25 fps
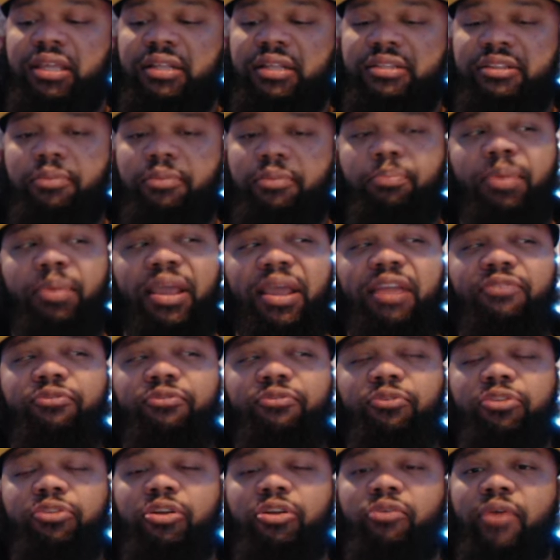debate
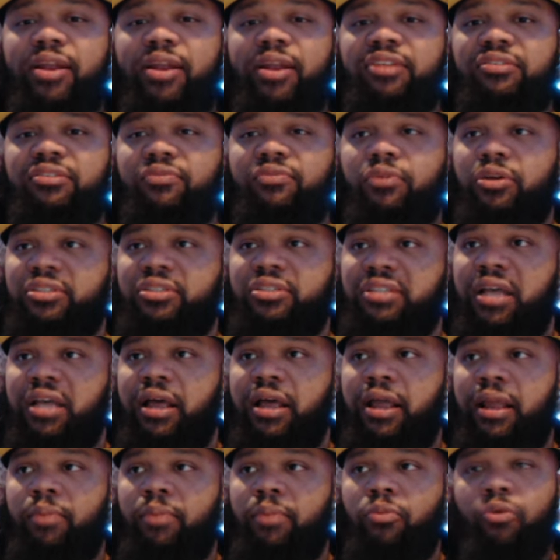for the greatest of all
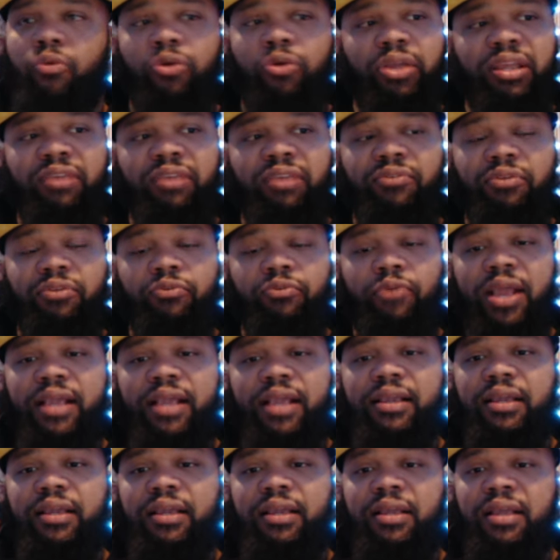time, or even
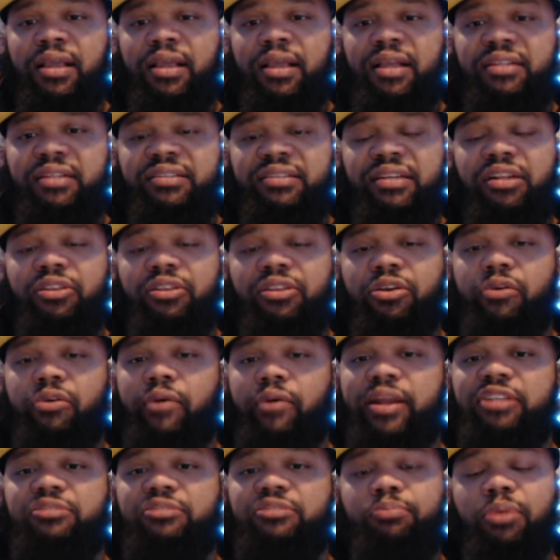ranking 10 of the
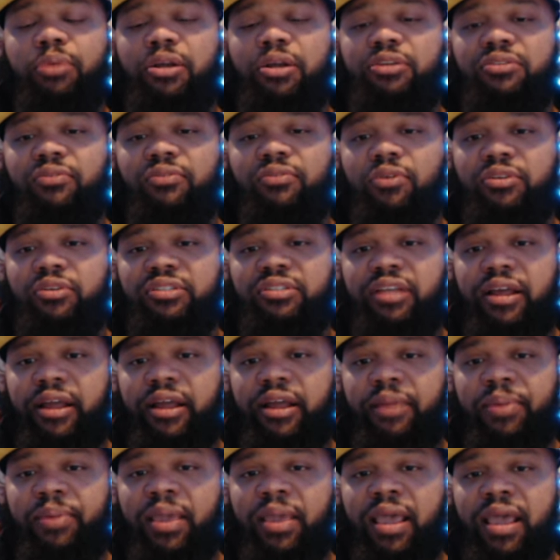greatest players of all
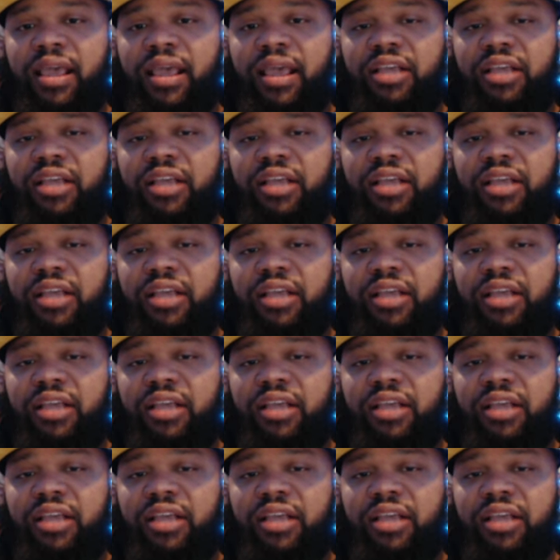time,